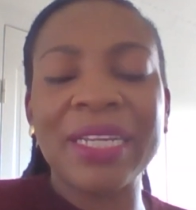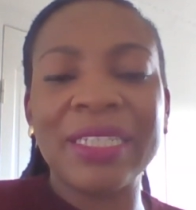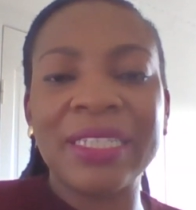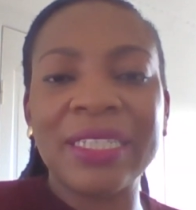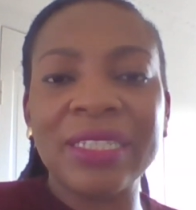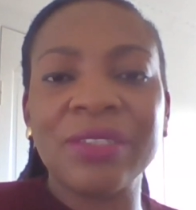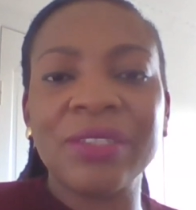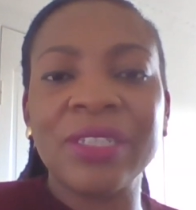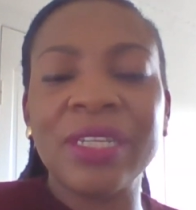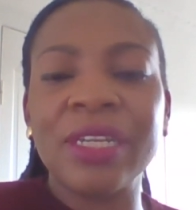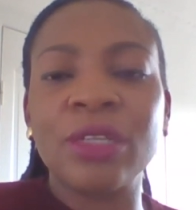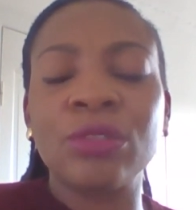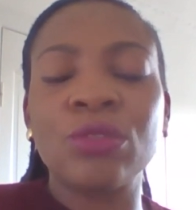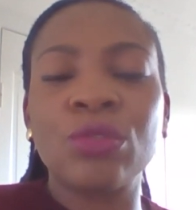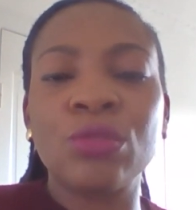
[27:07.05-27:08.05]
I still
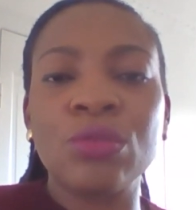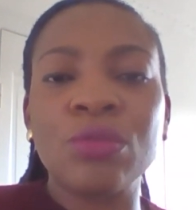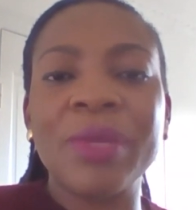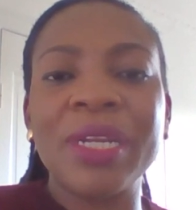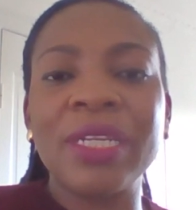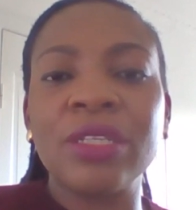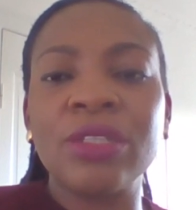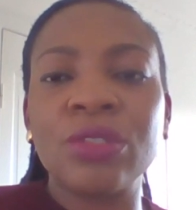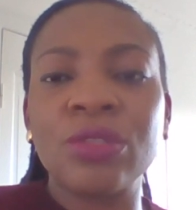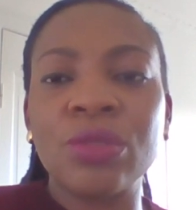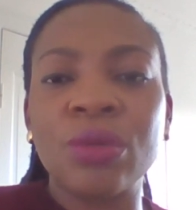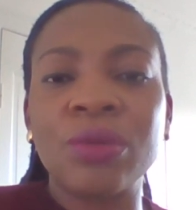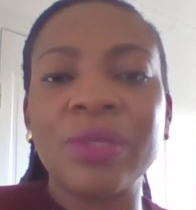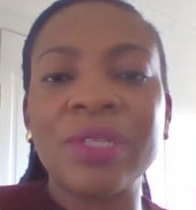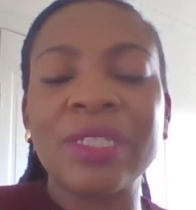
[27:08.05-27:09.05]
hear too many
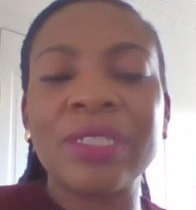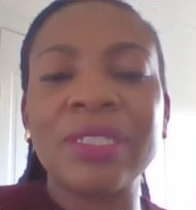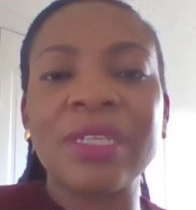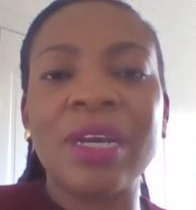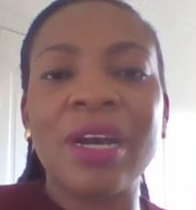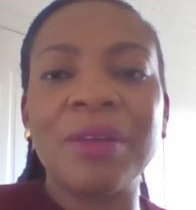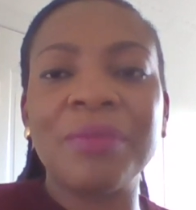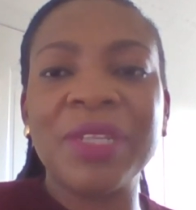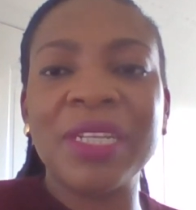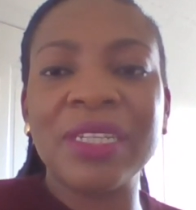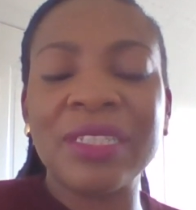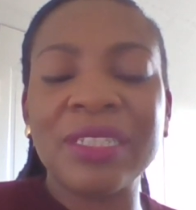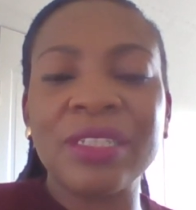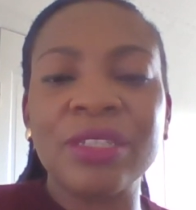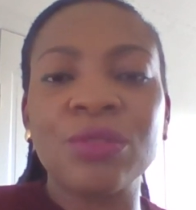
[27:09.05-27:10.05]
stories.
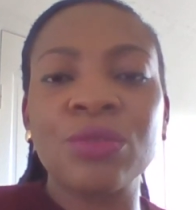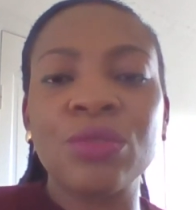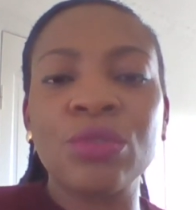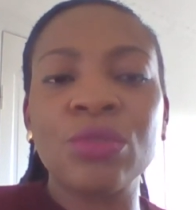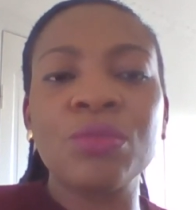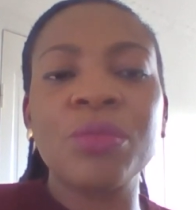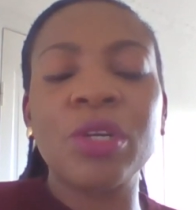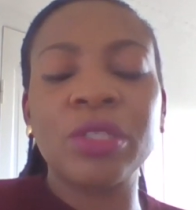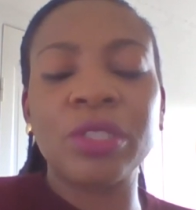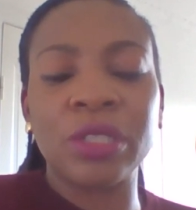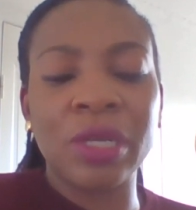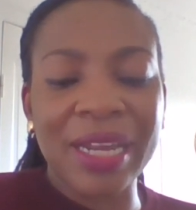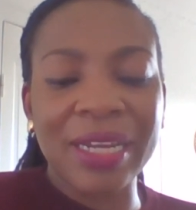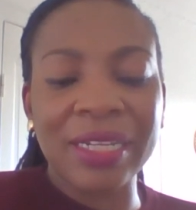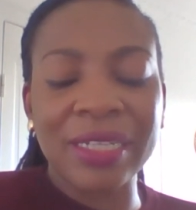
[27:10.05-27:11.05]
There's still too
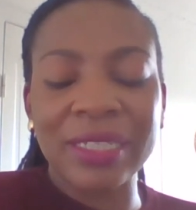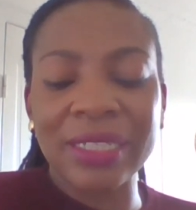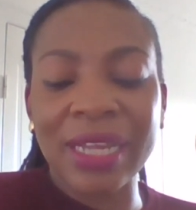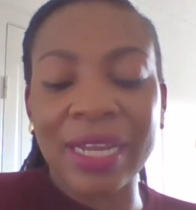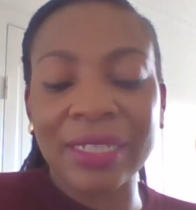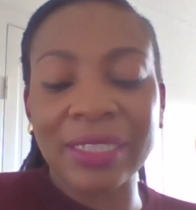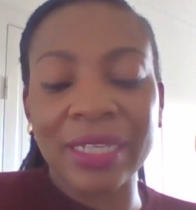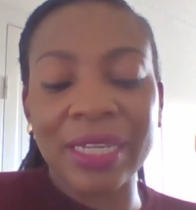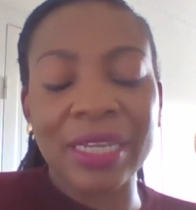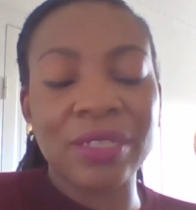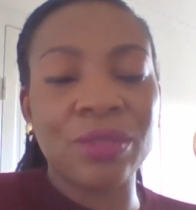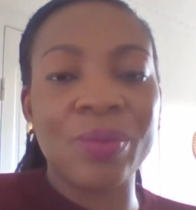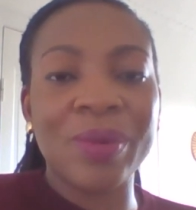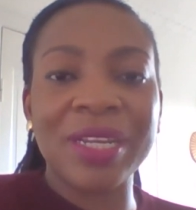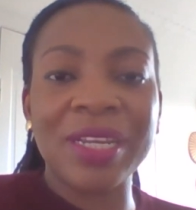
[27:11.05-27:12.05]
much that is stacked
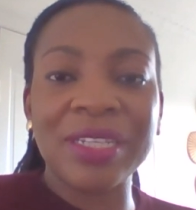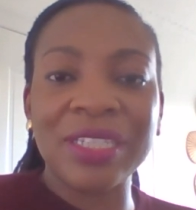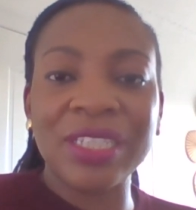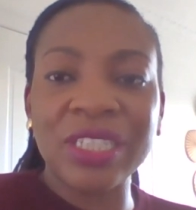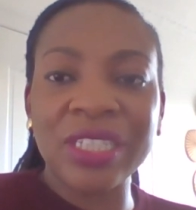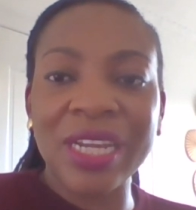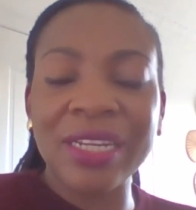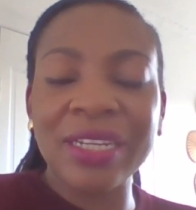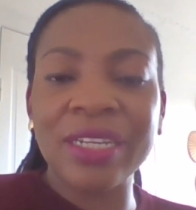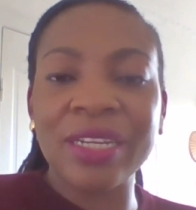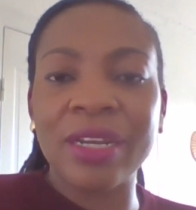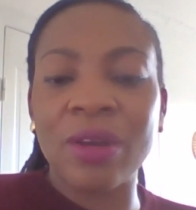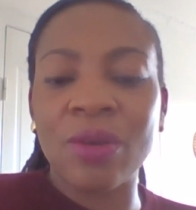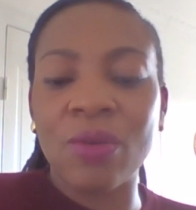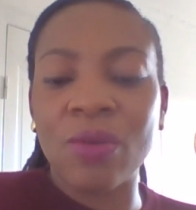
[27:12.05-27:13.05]
against whether it's
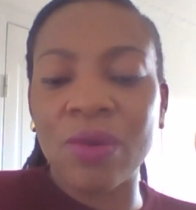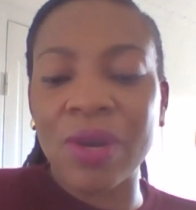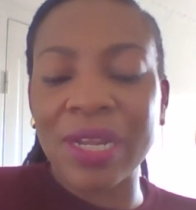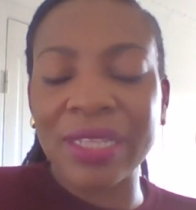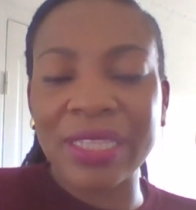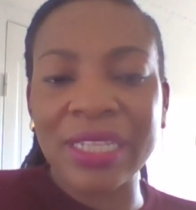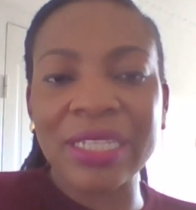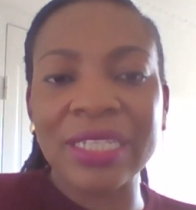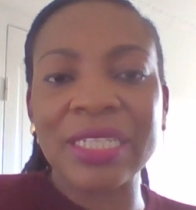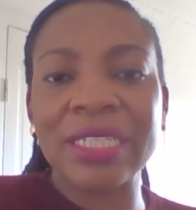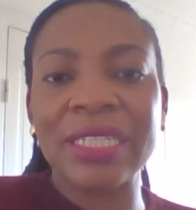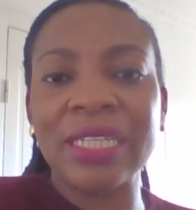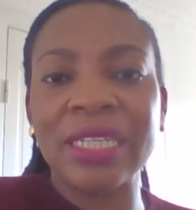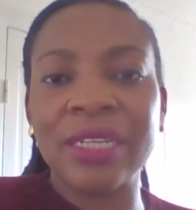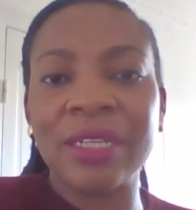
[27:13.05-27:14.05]
gender or
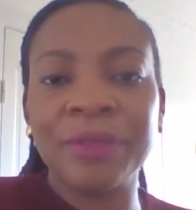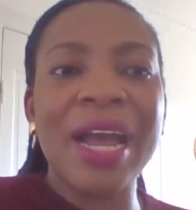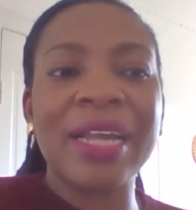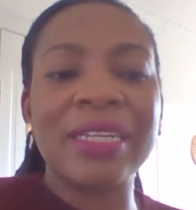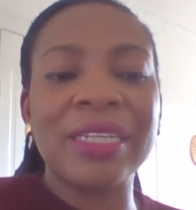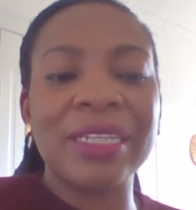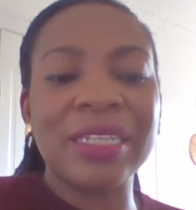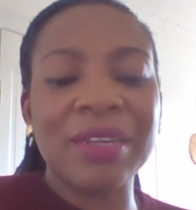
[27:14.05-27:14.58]
ethnicity and